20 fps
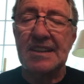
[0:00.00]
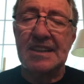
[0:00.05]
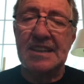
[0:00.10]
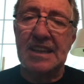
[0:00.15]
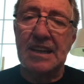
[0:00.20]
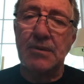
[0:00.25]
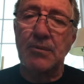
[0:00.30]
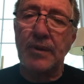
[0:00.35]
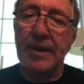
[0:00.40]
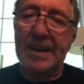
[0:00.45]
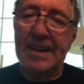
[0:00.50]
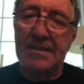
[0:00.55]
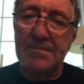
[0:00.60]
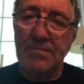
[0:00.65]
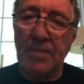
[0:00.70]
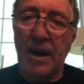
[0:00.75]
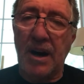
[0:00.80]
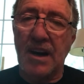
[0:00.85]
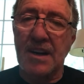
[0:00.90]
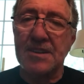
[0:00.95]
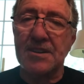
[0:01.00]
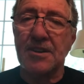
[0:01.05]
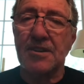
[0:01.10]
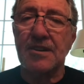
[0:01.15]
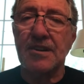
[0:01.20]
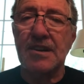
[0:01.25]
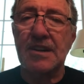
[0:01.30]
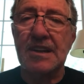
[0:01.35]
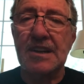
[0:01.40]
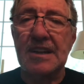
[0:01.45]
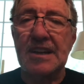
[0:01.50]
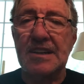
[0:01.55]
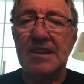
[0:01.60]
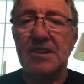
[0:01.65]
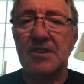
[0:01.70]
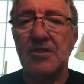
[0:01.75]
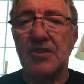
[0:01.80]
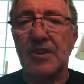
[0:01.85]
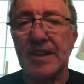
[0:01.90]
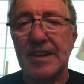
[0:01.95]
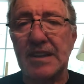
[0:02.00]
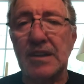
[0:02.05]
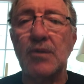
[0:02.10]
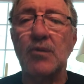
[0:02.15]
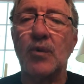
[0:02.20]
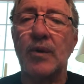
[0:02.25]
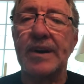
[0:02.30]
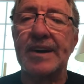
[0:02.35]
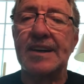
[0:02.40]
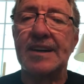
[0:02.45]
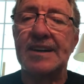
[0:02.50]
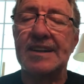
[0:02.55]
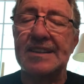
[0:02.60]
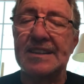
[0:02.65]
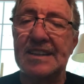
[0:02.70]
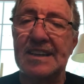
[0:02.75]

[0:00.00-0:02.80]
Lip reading: that we can ponder during the week,